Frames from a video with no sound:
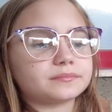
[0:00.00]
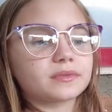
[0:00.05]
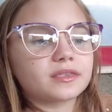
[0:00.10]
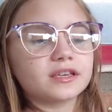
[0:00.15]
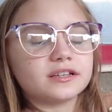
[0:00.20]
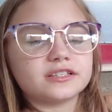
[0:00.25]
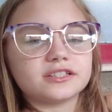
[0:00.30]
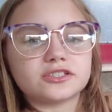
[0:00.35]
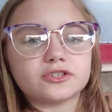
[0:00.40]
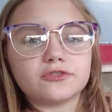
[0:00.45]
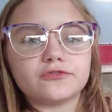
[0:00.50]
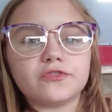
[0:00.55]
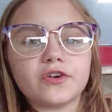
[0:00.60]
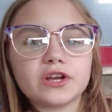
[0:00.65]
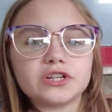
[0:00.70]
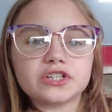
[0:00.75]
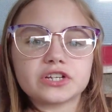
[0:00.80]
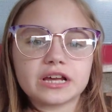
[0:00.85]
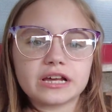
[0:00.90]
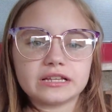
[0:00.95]
Because it's so
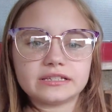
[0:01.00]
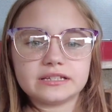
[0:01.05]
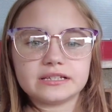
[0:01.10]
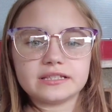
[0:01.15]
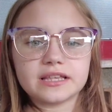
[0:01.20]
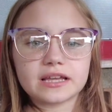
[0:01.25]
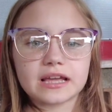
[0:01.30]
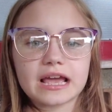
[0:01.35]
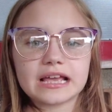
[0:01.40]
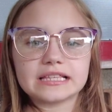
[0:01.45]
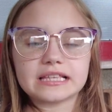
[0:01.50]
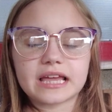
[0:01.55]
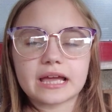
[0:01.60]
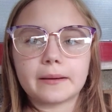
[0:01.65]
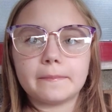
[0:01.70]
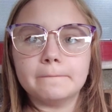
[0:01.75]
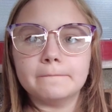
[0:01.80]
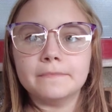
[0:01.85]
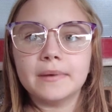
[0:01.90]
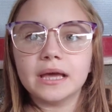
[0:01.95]
fresh, it kind of tastes like, has like
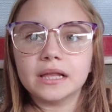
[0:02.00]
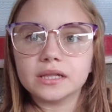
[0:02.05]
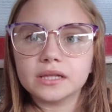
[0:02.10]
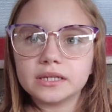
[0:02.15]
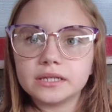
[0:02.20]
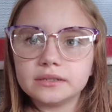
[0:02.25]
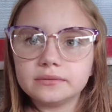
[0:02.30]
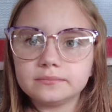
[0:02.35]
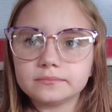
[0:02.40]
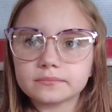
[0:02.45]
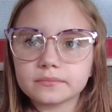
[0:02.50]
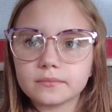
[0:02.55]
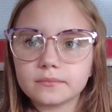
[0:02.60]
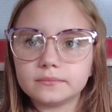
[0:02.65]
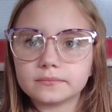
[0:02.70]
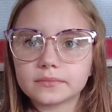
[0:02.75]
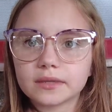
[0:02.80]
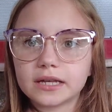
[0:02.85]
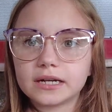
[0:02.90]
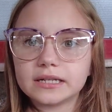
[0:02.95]
a melon
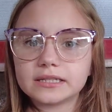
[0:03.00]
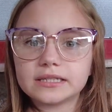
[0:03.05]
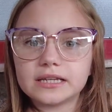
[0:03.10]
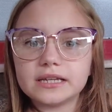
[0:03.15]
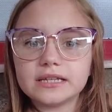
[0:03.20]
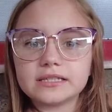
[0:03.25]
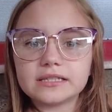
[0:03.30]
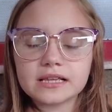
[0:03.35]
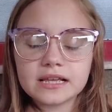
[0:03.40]
kind of taste.